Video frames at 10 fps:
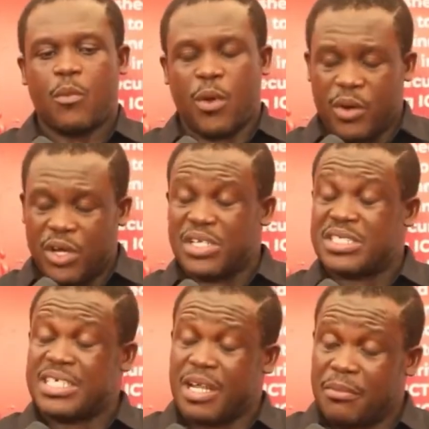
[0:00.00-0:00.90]
where we're going to
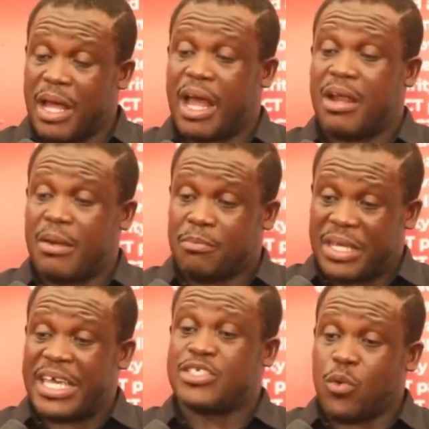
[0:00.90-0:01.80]
see them
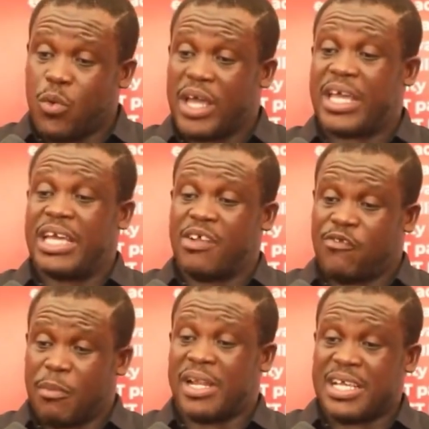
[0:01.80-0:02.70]
begin to work in the
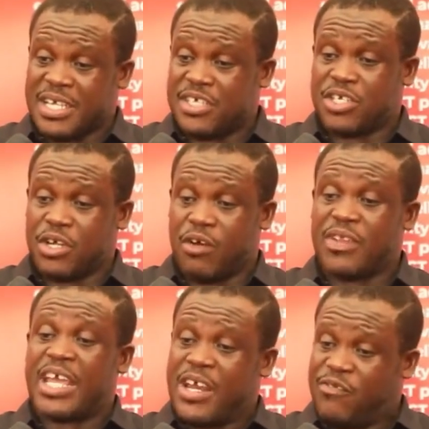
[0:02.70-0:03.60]
formalization of
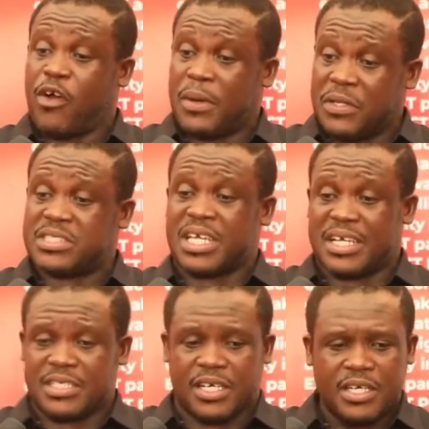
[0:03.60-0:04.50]
the informal
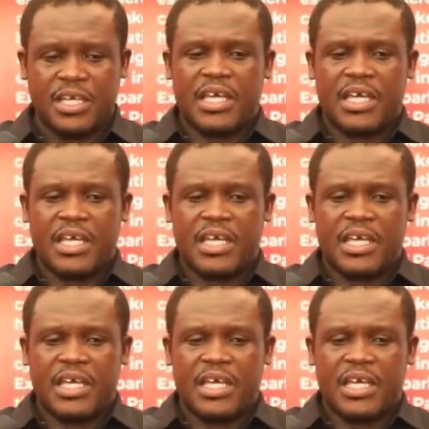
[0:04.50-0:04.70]
sector